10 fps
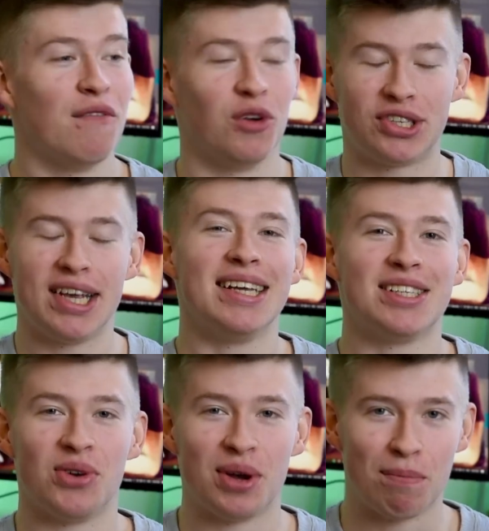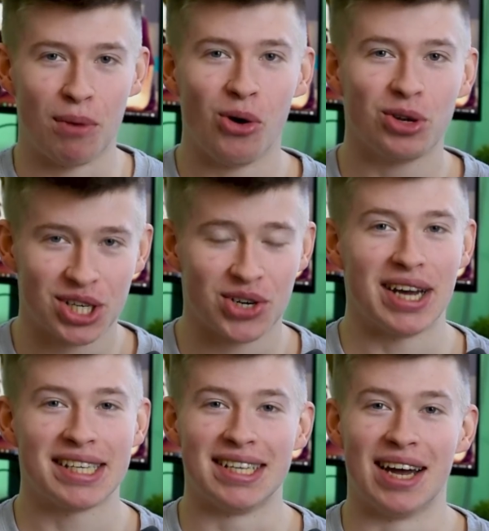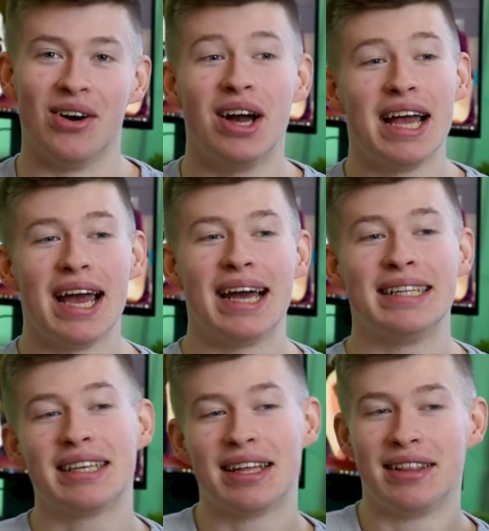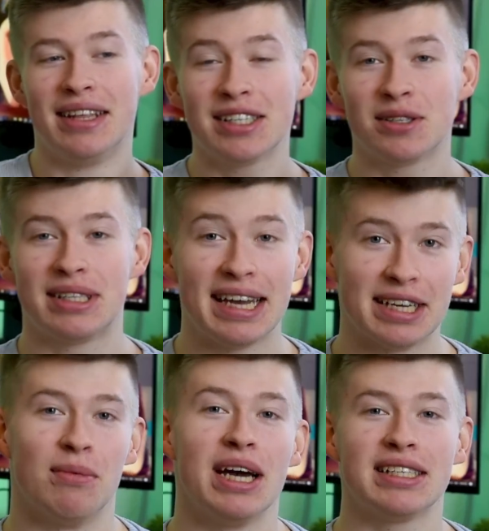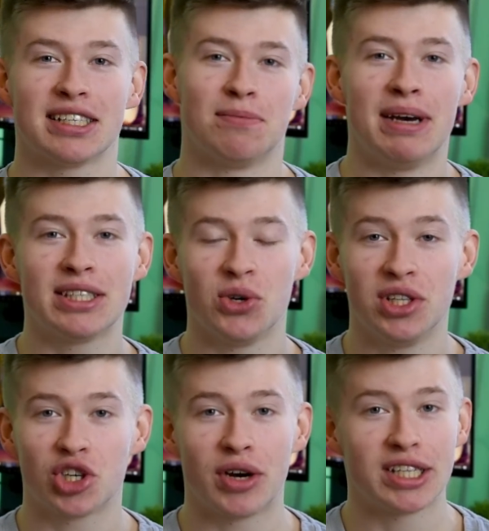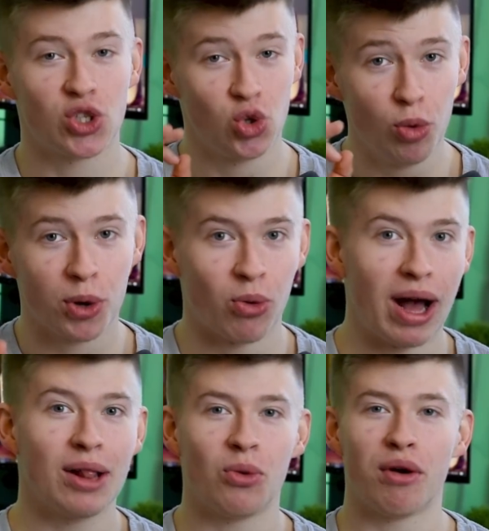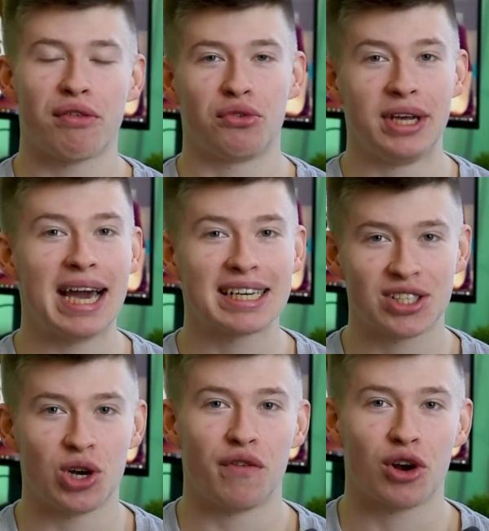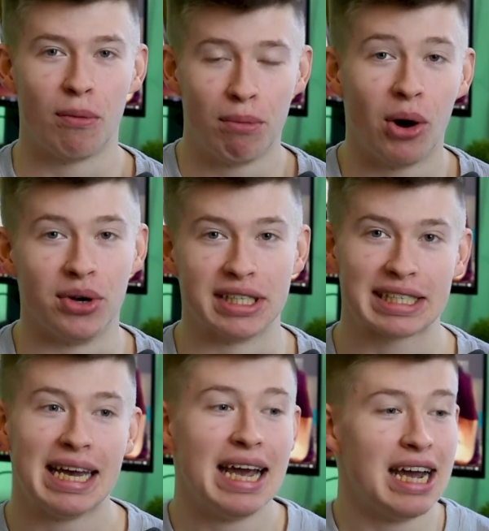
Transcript: Vercel is doing Postgres now. And this database is meant to integrate super well with React Server components.